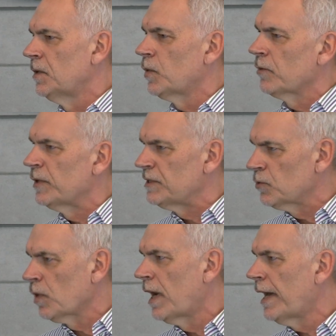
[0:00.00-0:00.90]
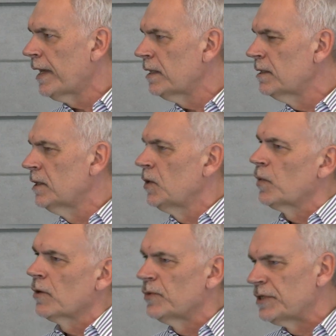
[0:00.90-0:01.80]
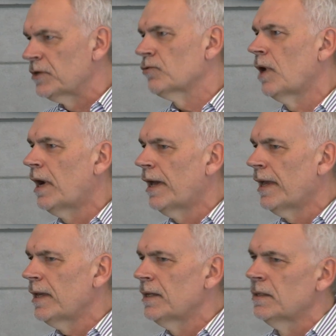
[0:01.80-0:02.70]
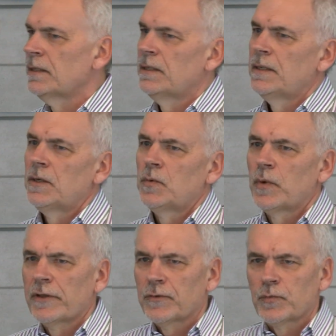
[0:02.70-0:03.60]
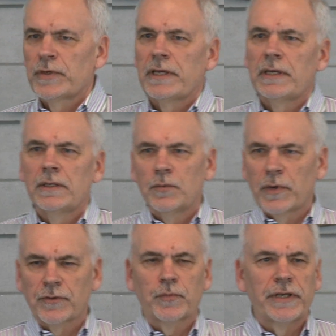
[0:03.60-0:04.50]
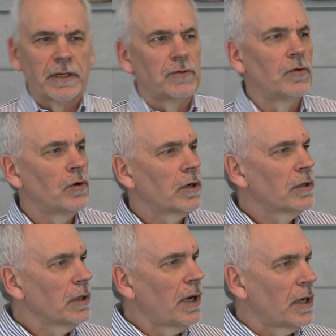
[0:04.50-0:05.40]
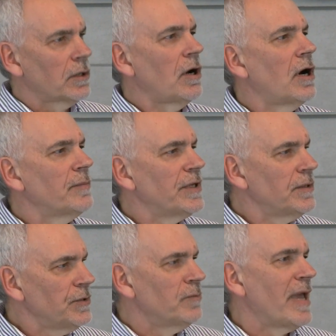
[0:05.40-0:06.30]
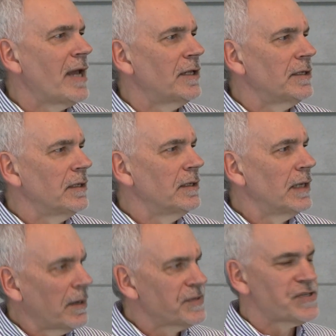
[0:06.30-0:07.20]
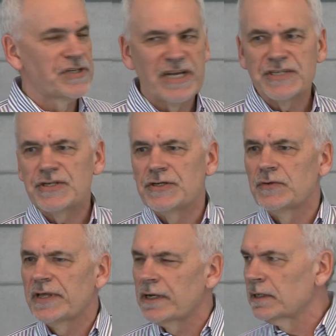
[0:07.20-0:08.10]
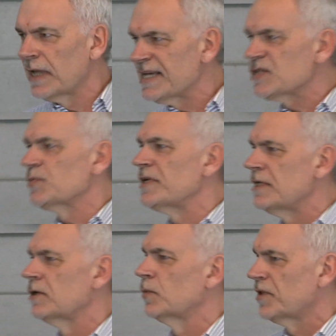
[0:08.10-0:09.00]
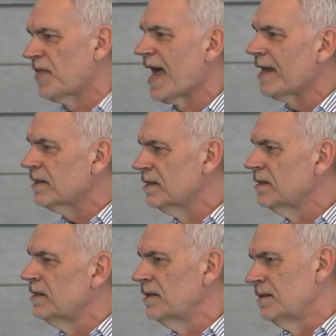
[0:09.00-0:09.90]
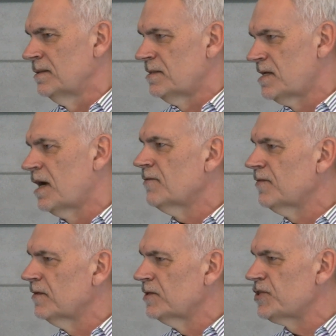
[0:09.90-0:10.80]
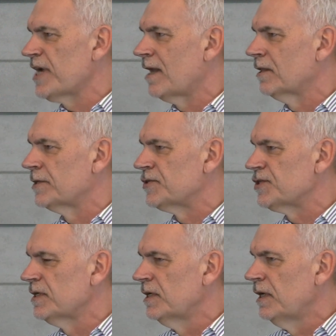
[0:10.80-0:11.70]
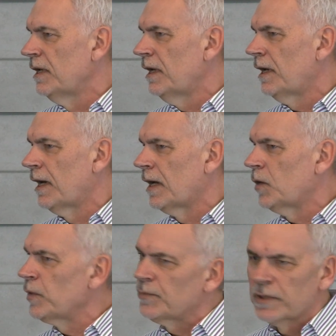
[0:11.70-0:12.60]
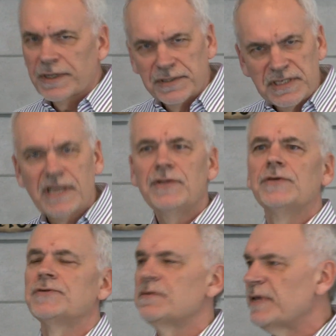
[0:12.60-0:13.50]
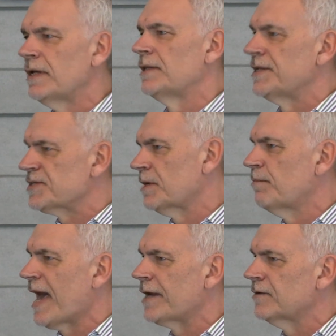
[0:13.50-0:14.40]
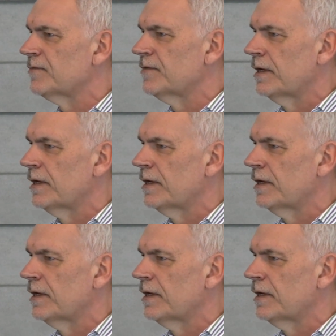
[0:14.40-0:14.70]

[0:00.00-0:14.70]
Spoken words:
where we deride, where we decry, whether we ignore our common humanity. And I would suggest to you that unless we deal with that tough challenge, we will continue to be in this combative